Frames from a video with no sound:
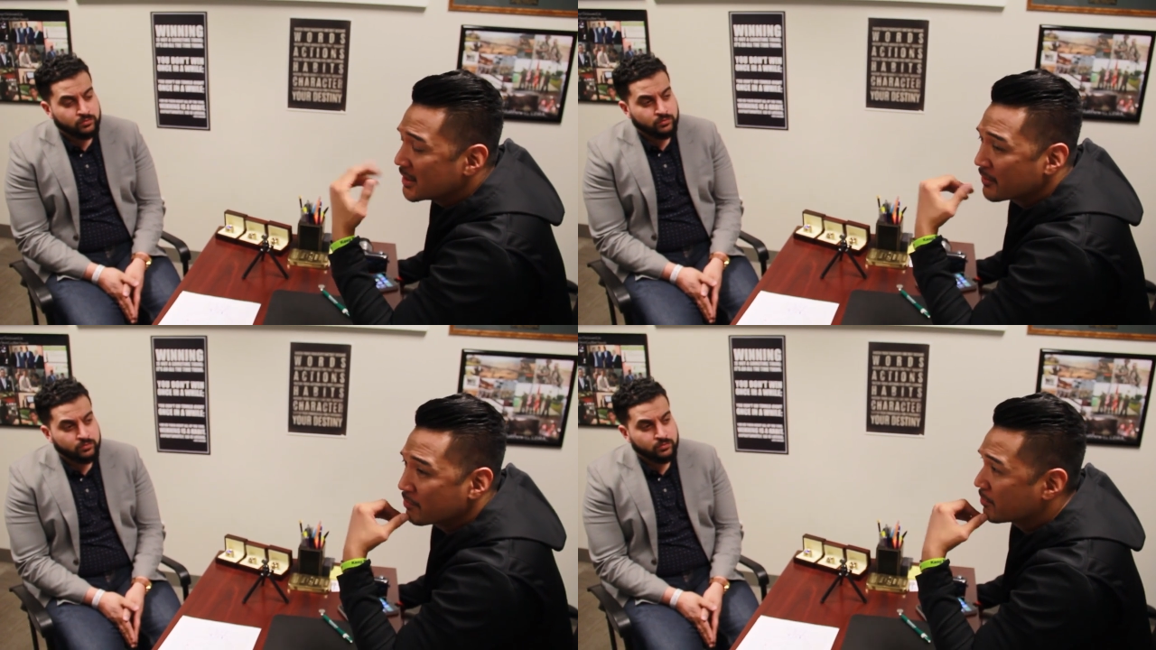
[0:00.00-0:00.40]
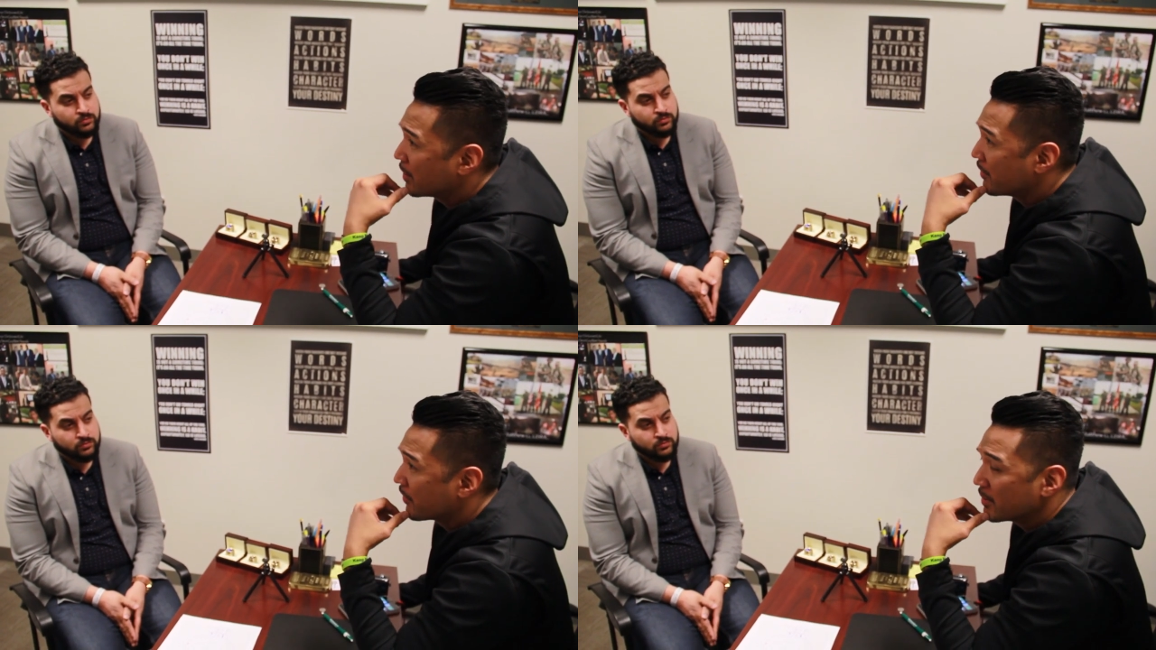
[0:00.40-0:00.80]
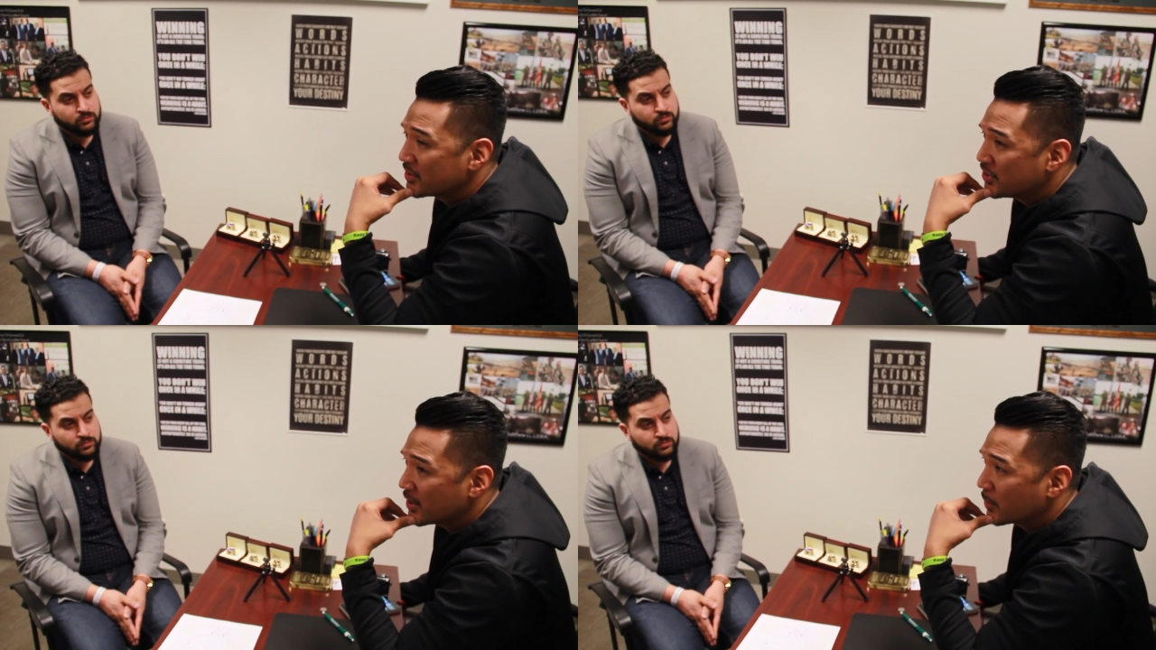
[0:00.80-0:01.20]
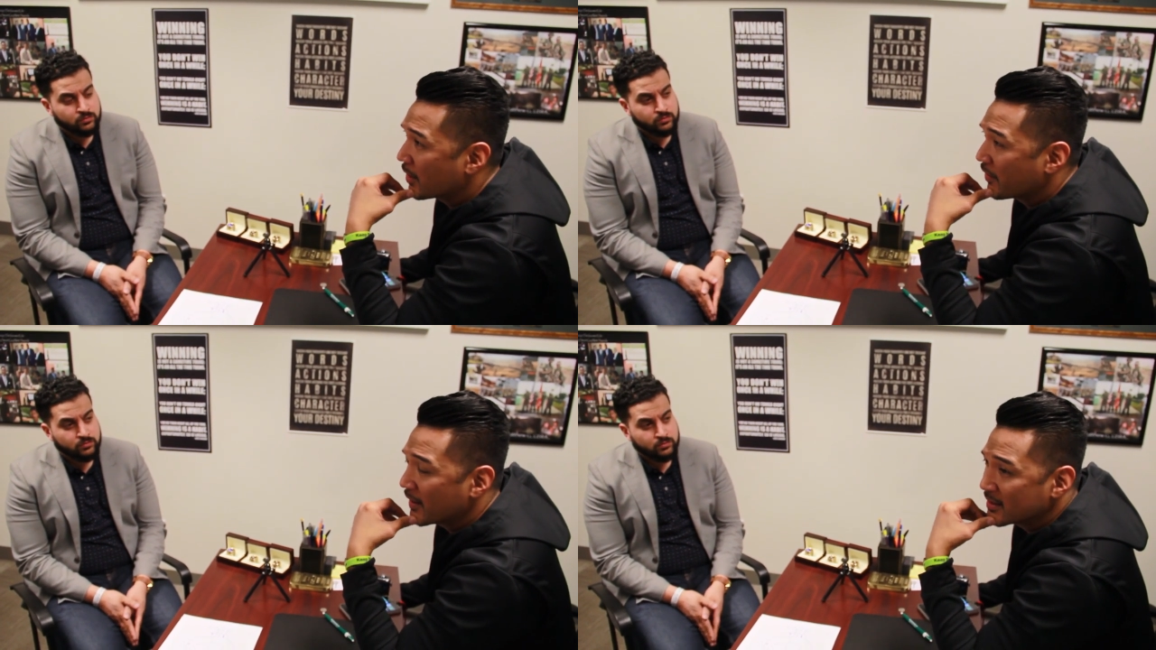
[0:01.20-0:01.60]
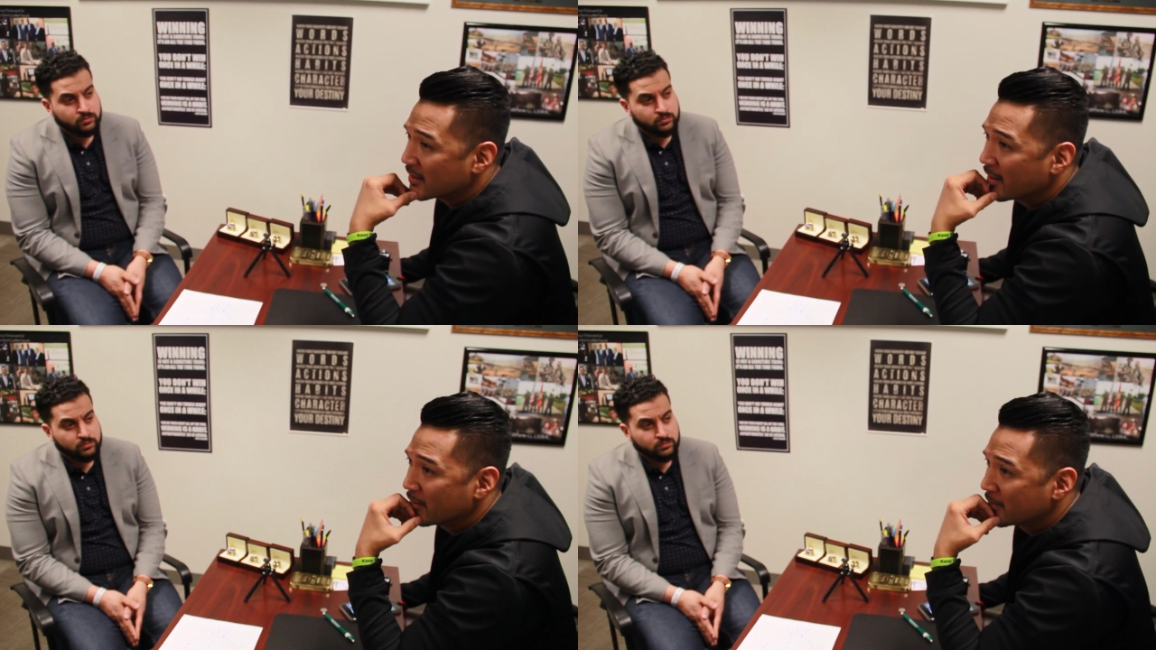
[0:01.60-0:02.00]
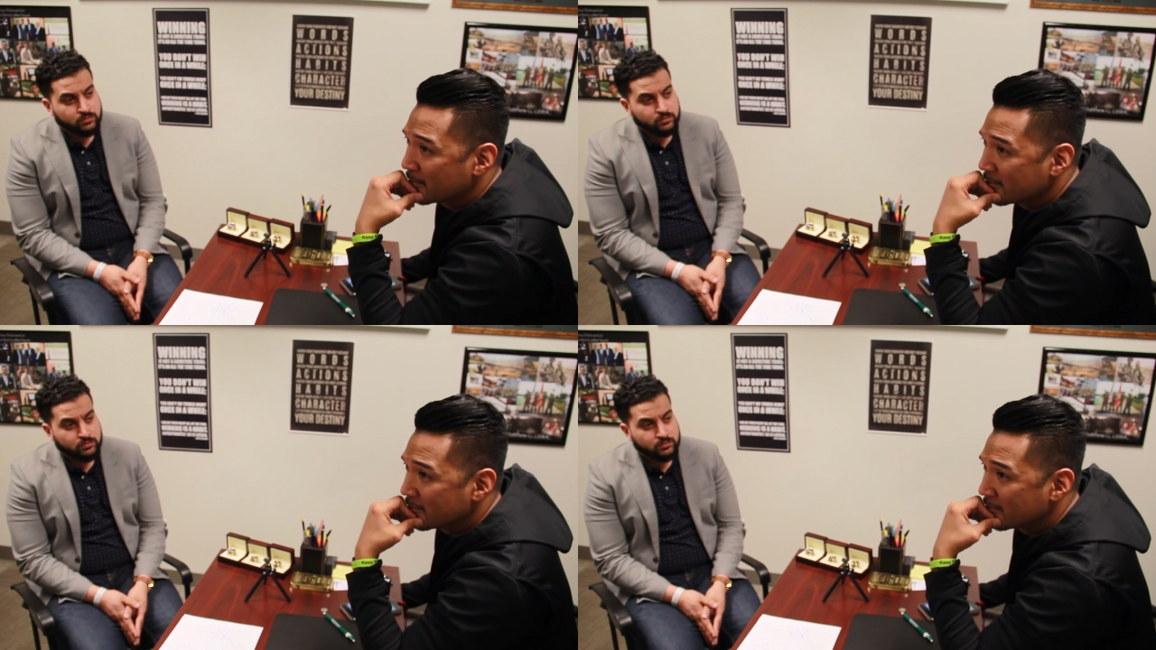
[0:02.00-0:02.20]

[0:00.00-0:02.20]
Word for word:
Speaker 1: isn't coming from a genuine, authentic level.